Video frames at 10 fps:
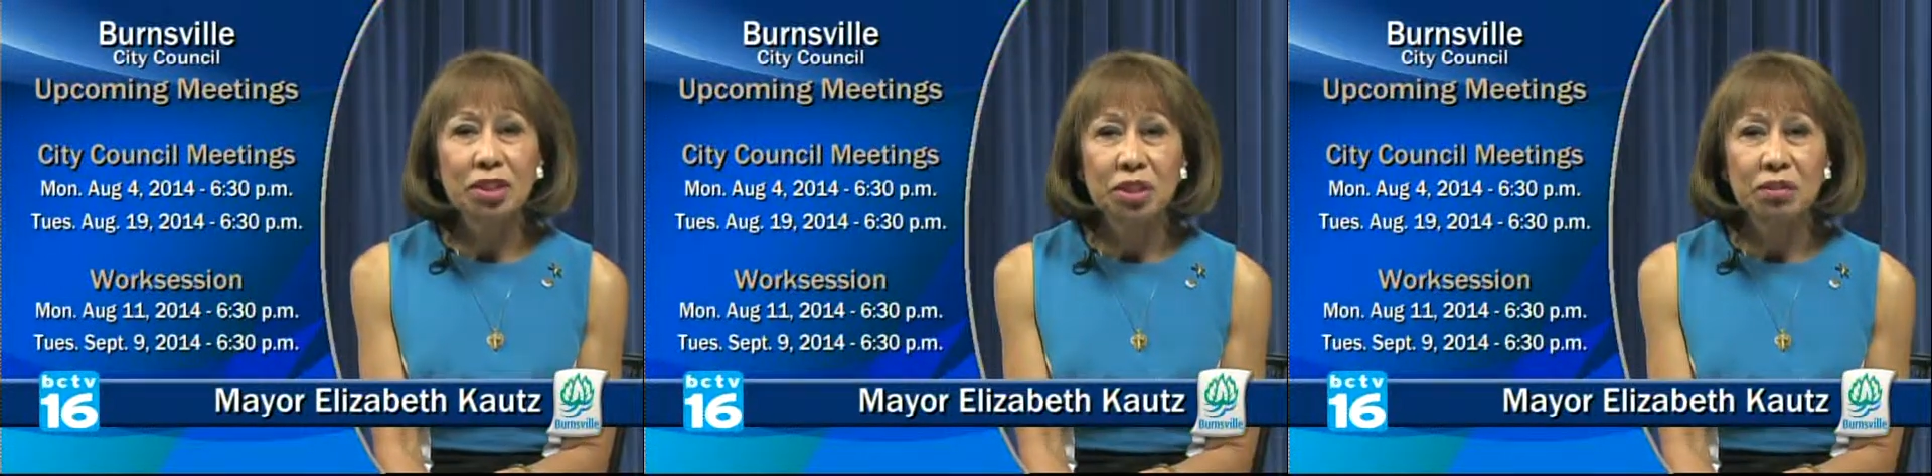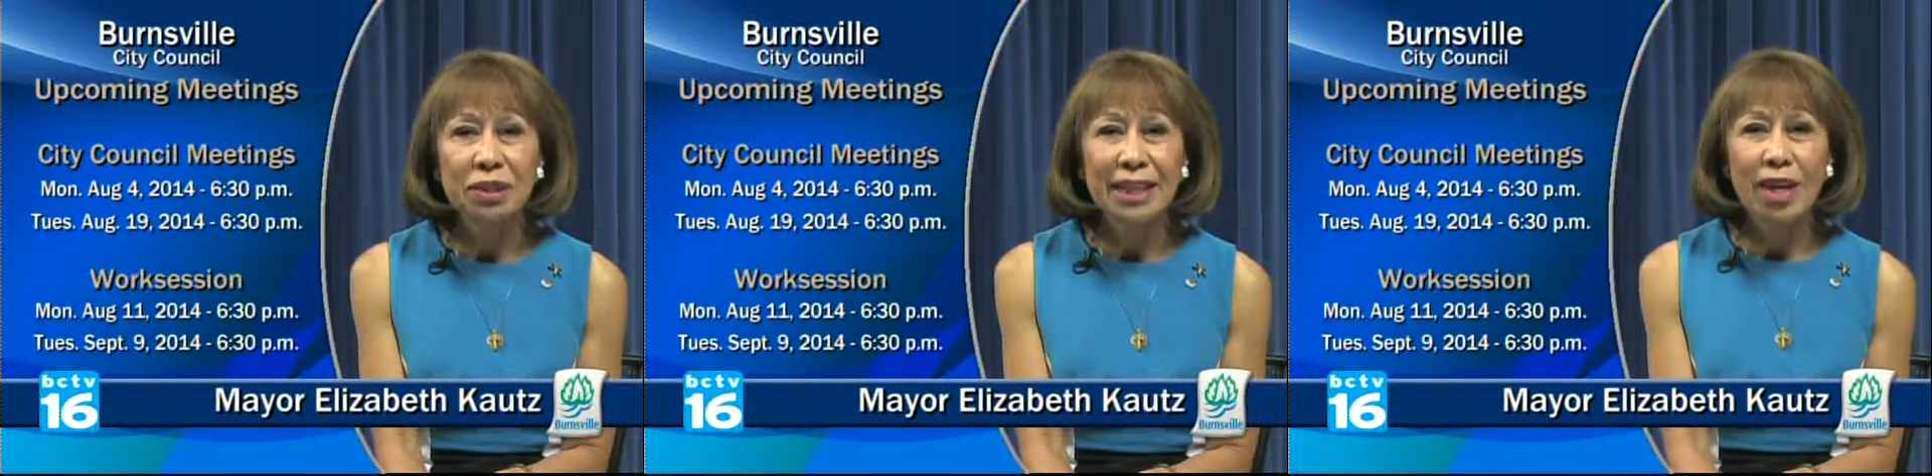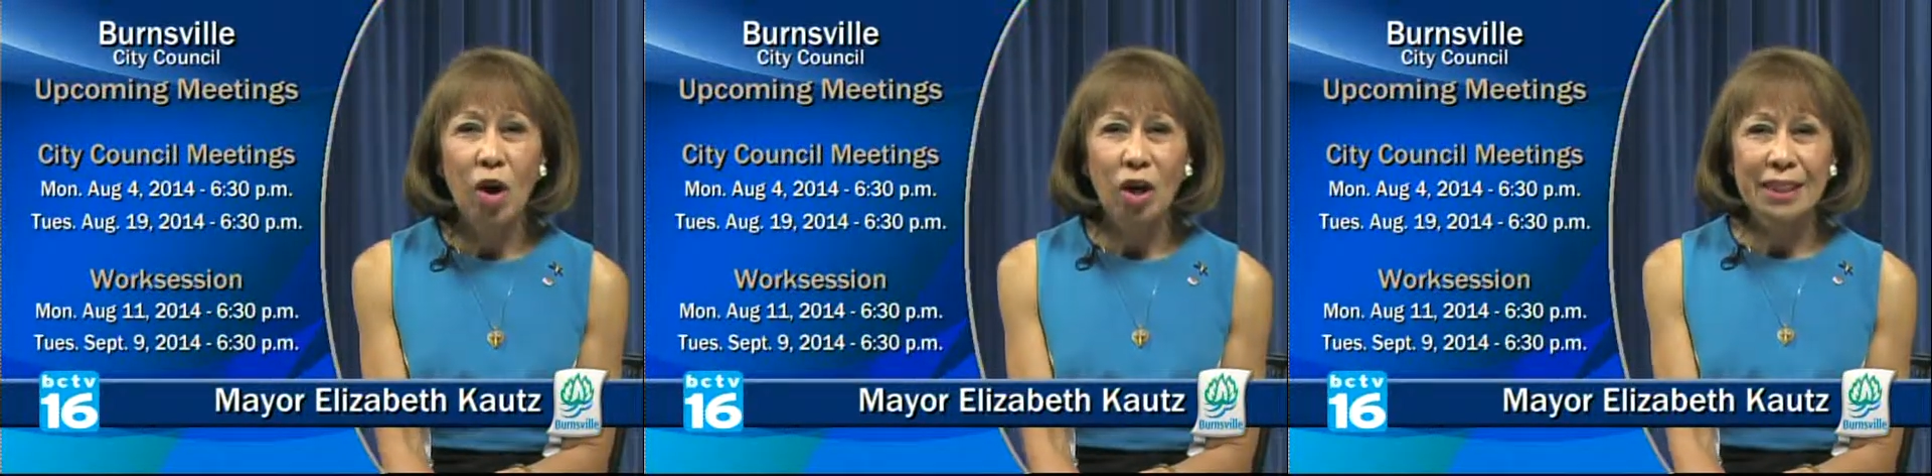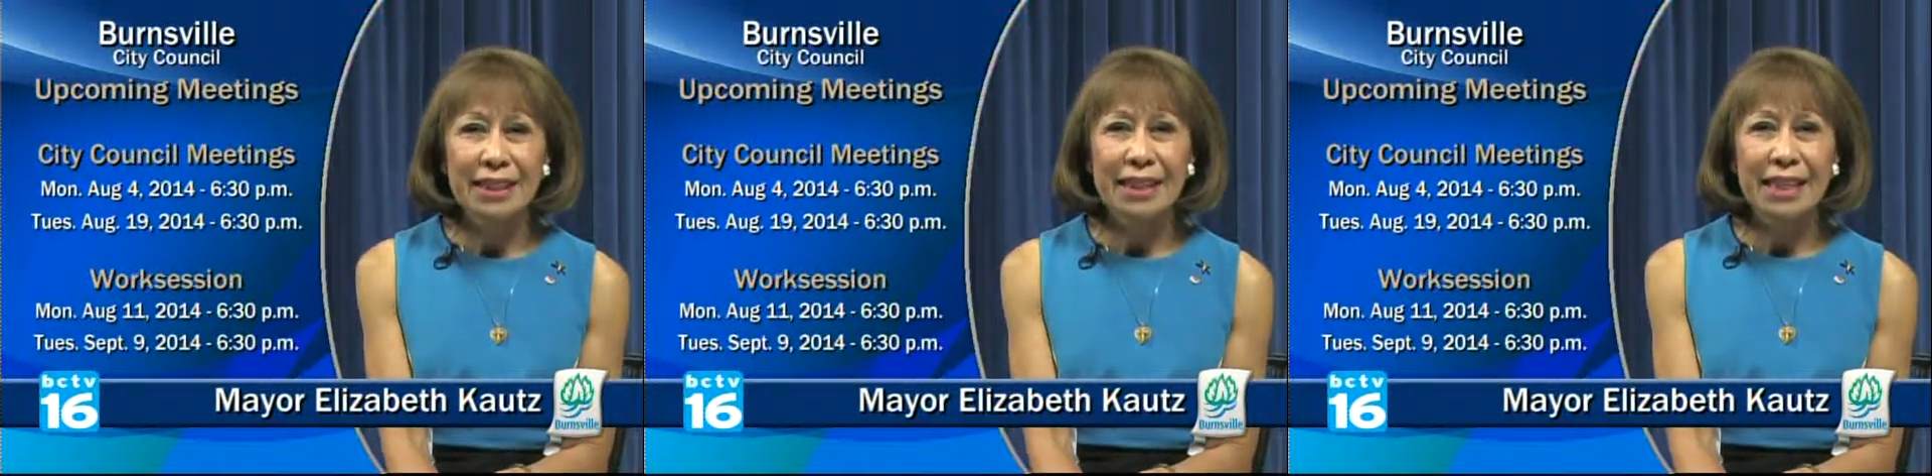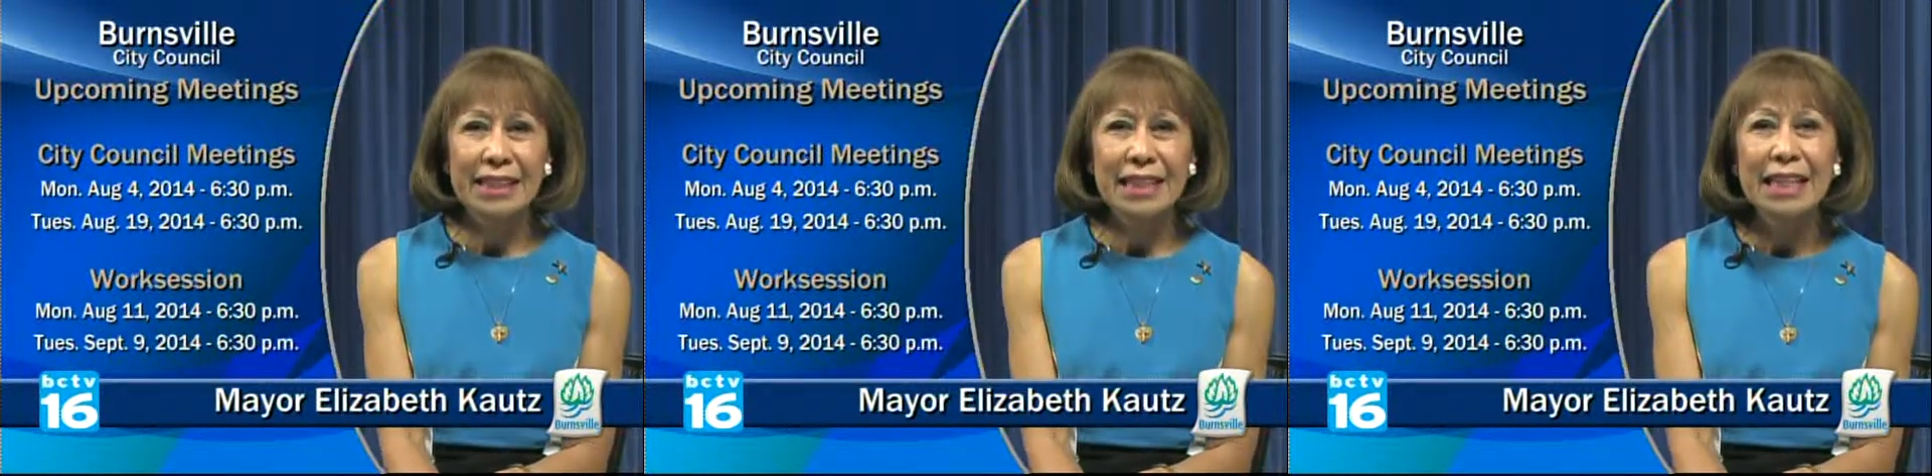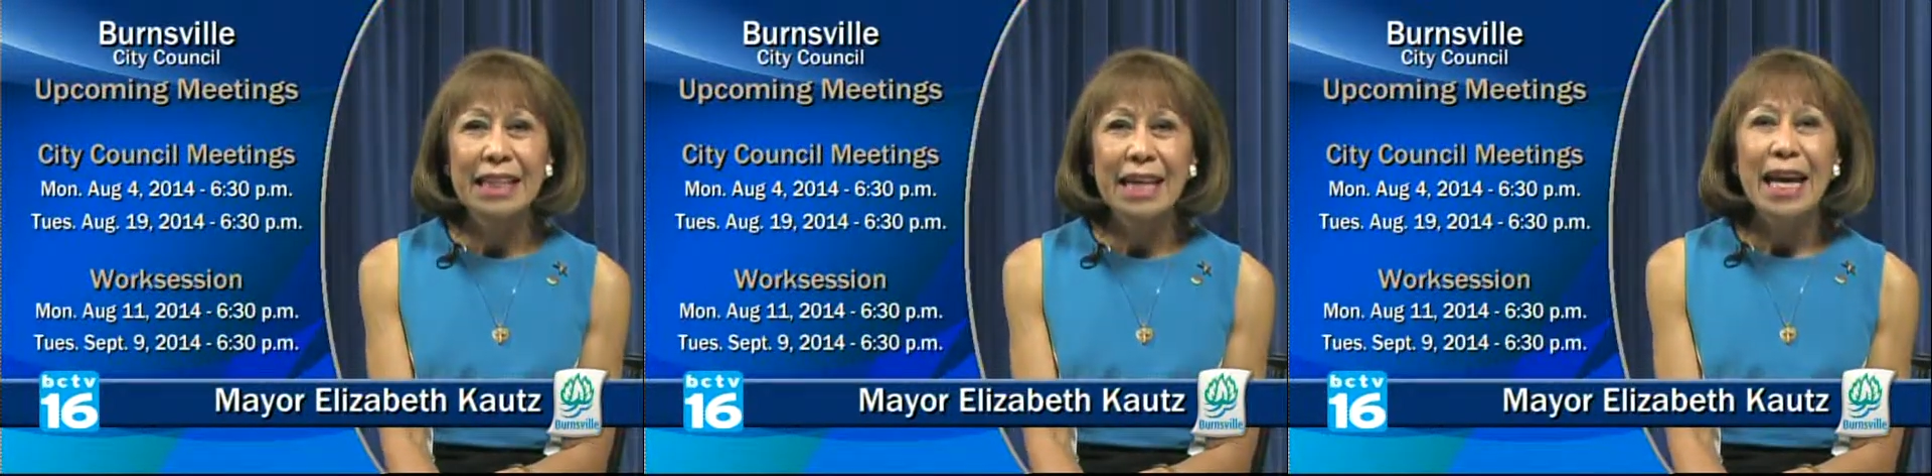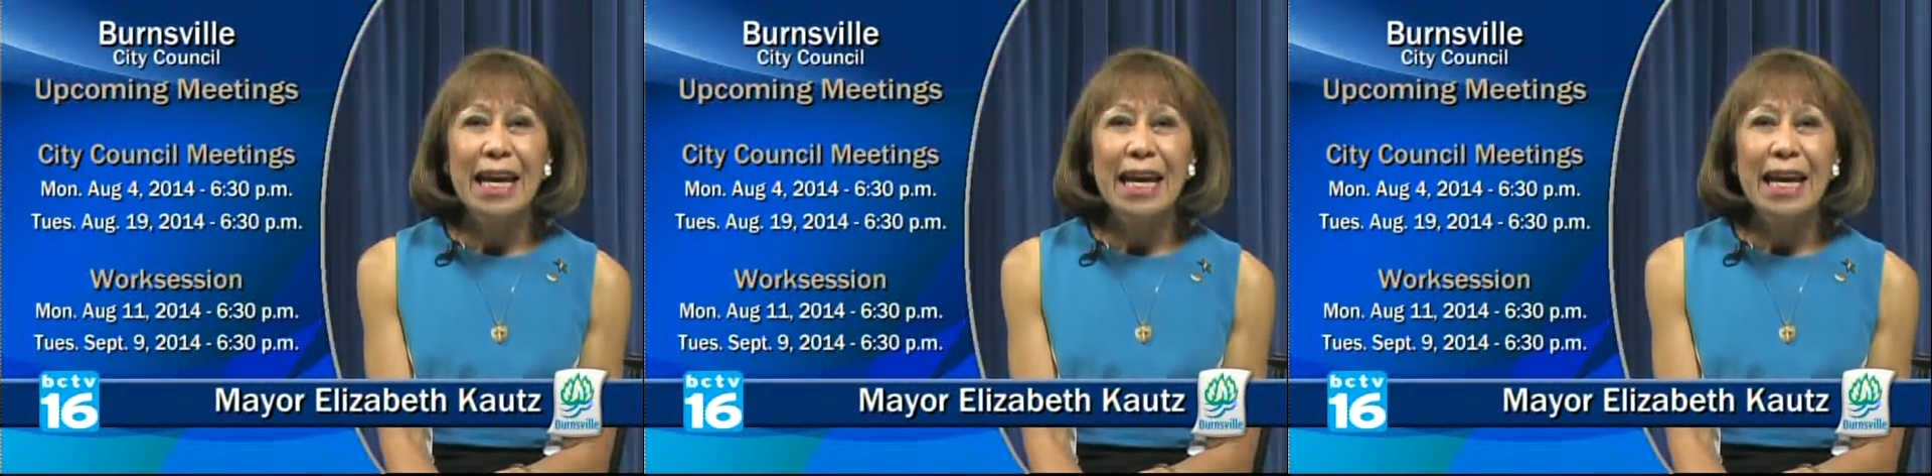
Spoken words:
Tuesday, August 19th